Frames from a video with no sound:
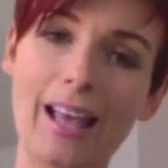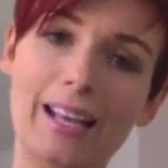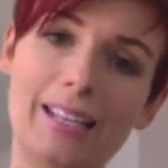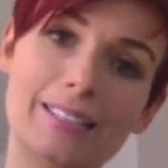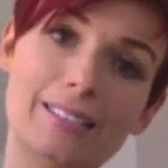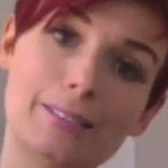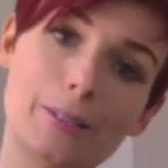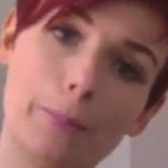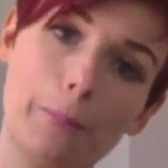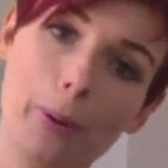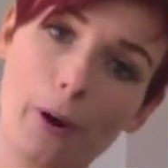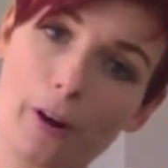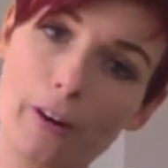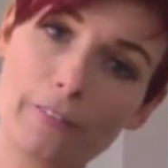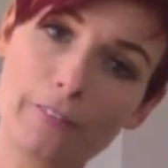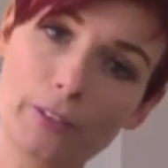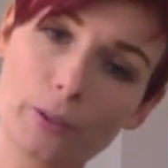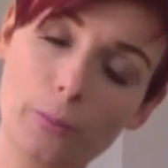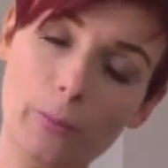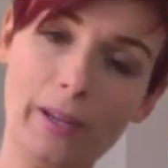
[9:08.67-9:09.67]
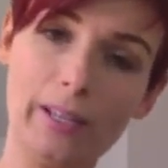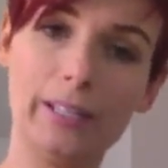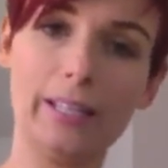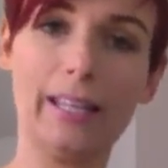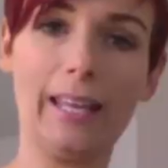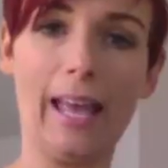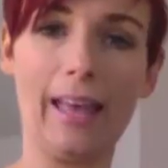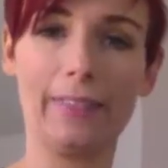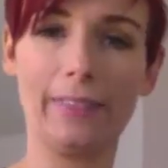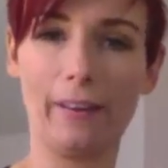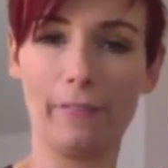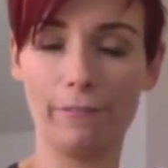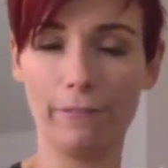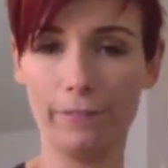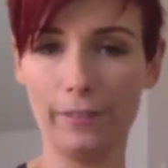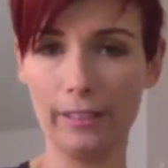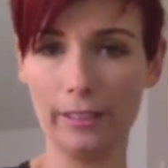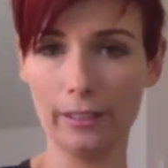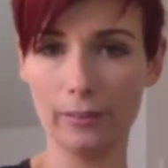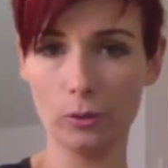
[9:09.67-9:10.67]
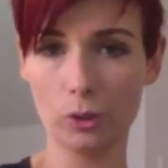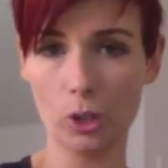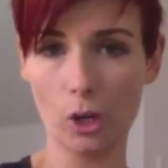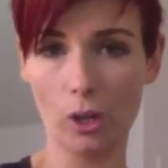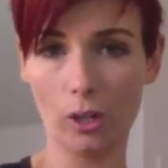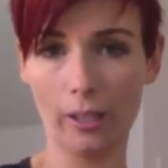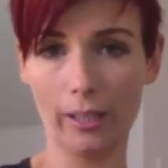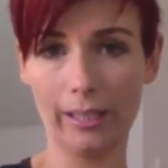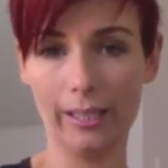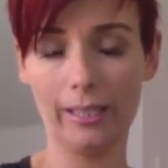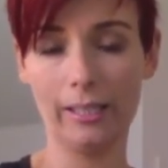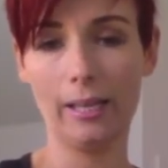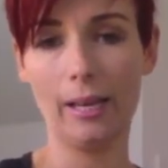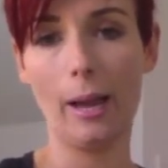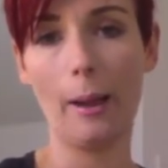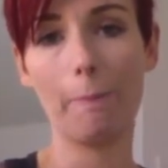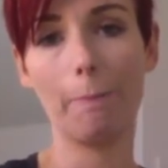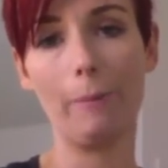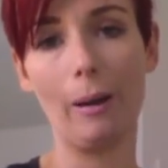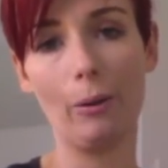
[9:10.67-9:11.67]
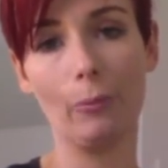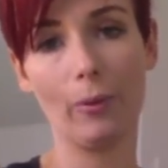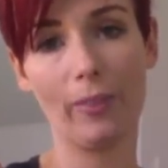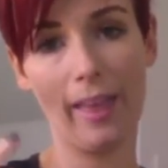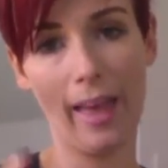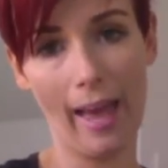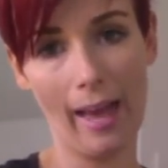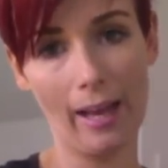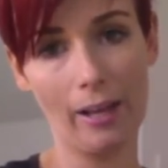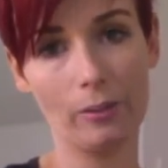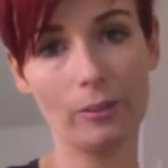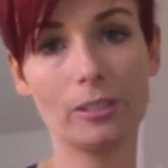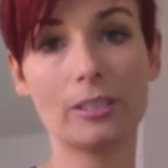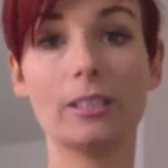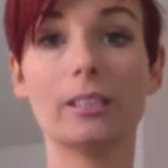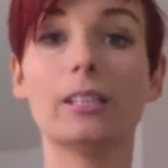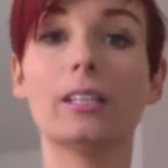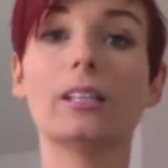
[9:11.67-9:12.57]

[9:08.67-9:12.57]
this is a perfect way to get that feeling of chocolate but without